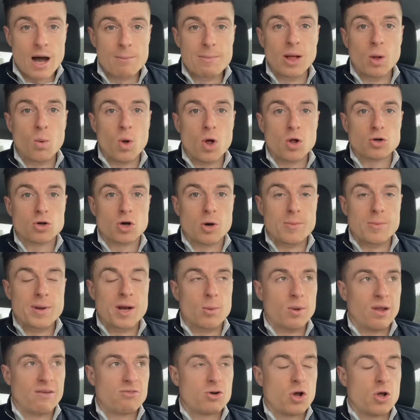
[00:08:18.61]
Millwall coming up,
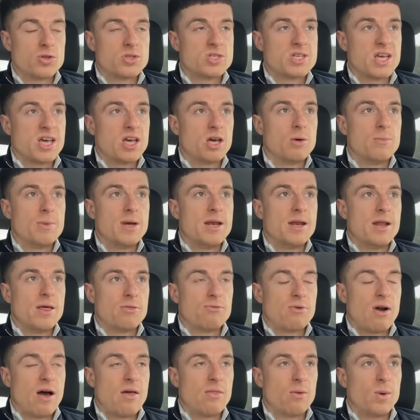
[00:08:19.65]
we'll have content coming
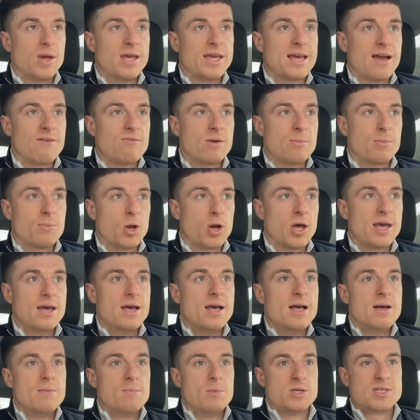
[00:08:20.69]
throughout the week, everybody.
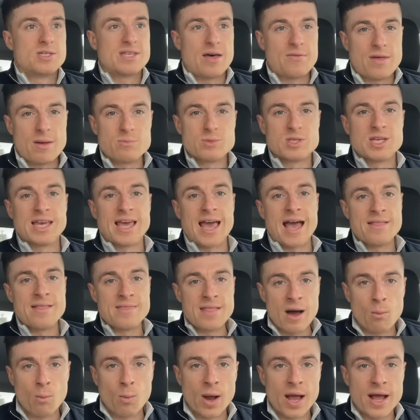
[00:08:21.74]
But Southampton getting
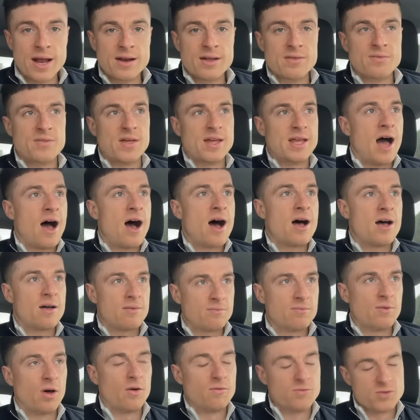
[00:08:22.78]
that win, they are
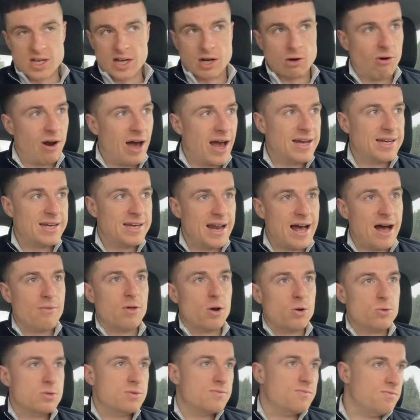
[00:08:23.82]
obviously grinding out
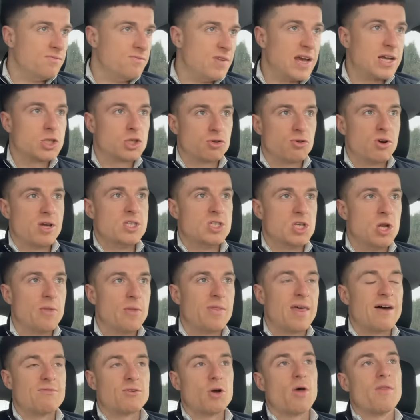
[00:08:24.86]
those victories. You know, they
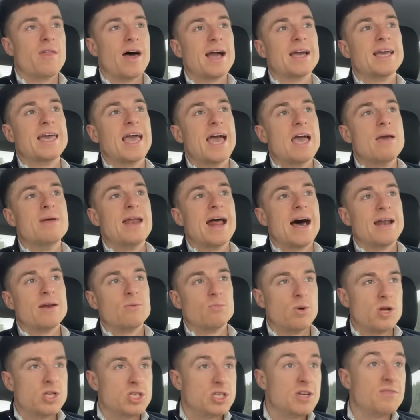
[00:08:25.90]
have got that game in hand,
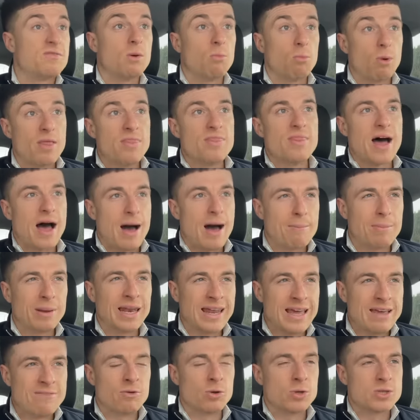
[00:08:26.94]
which if they win that, I
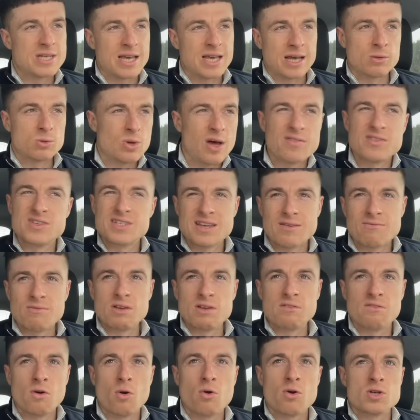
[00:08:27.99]
believe it'll take them to either
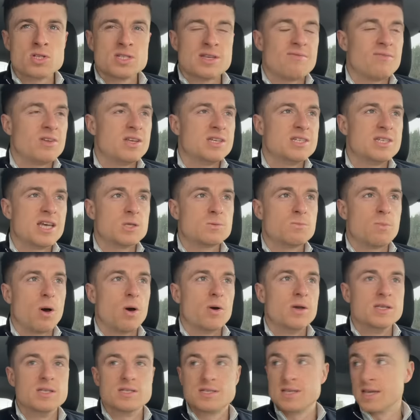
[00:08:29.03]
74 or 76
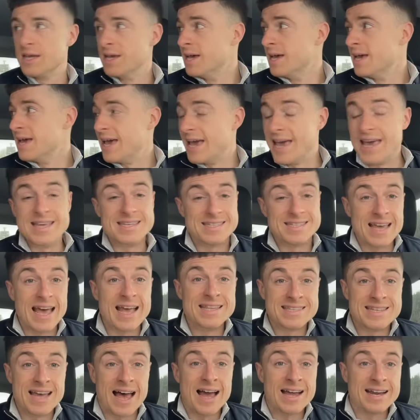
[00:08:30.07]
points. It is getting
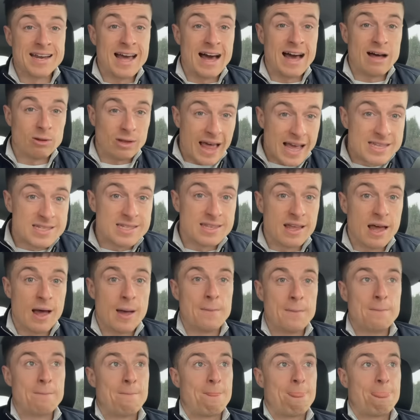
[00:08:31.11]
tight now. Leicester
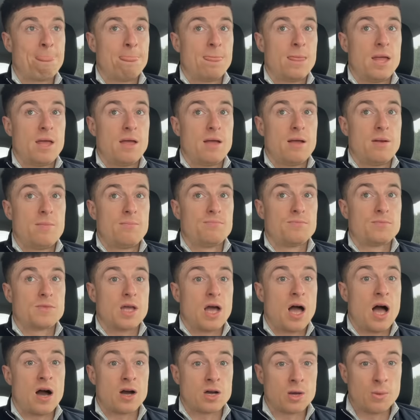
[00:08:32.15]

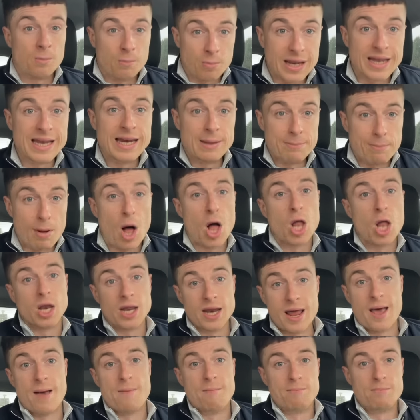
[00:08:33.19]
are completely bottling
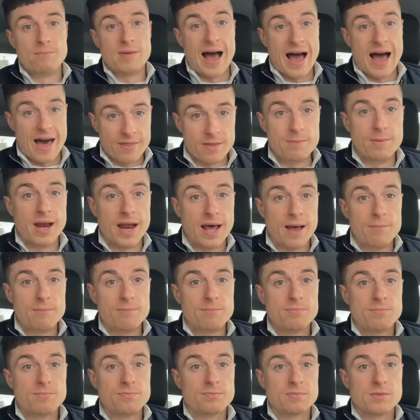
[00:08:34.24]
it at the minute.
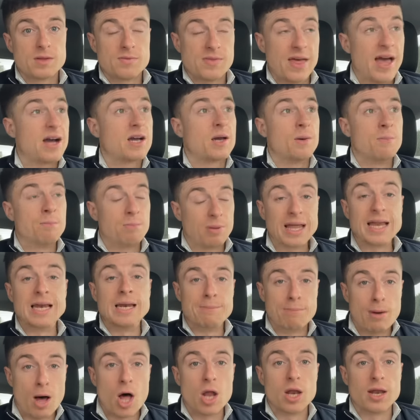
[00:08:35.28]
They are completely
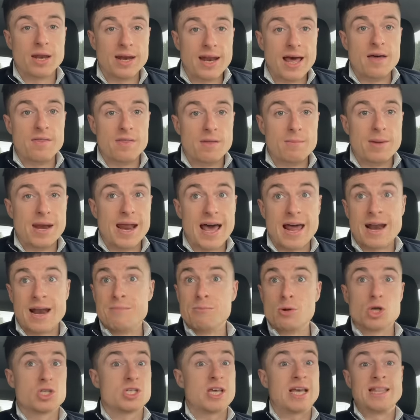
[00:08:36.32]
bottling it at the minute. And I'm
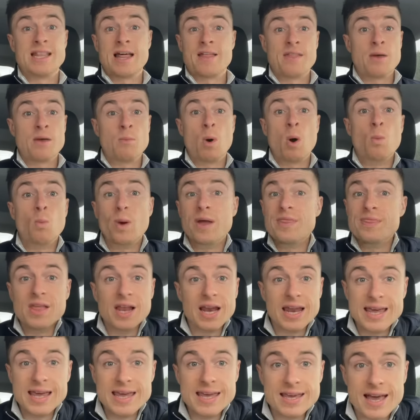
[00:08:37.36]
not saying that they won't win the
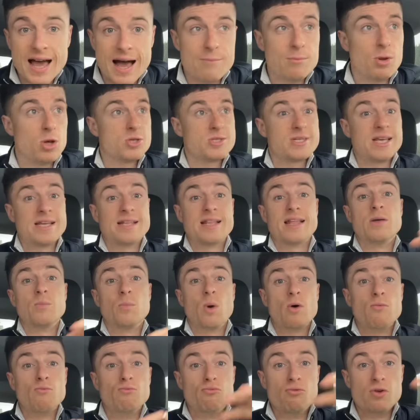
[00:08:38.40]
league. I'm not saying that they
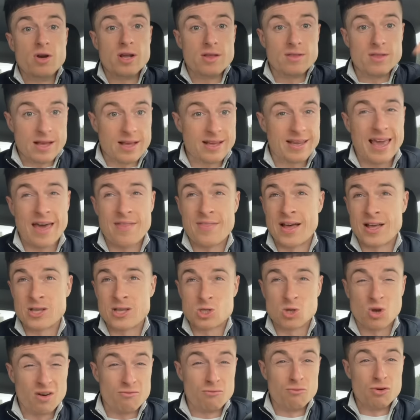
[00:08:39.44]
won't get that
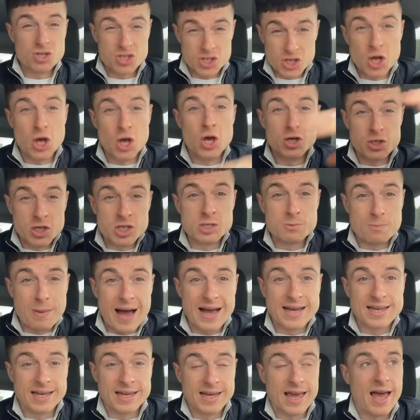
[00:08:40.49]
sort of resurgence
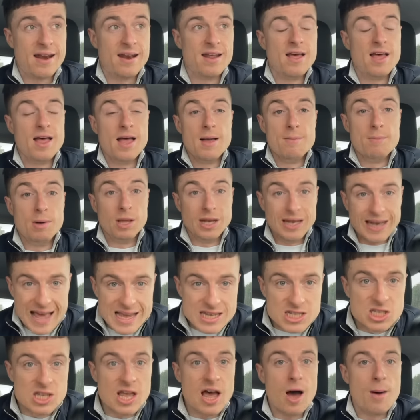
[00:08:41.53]
back again. But
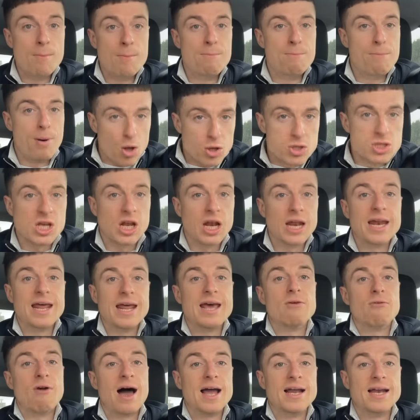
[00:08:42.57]
Leicester are bottling it
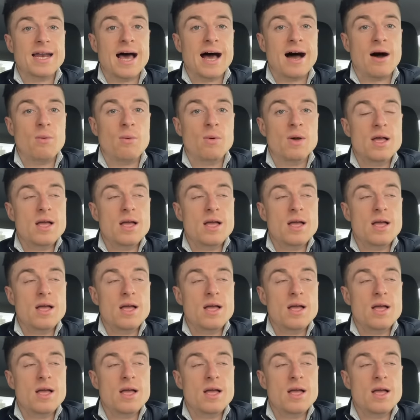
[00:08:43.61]
right now.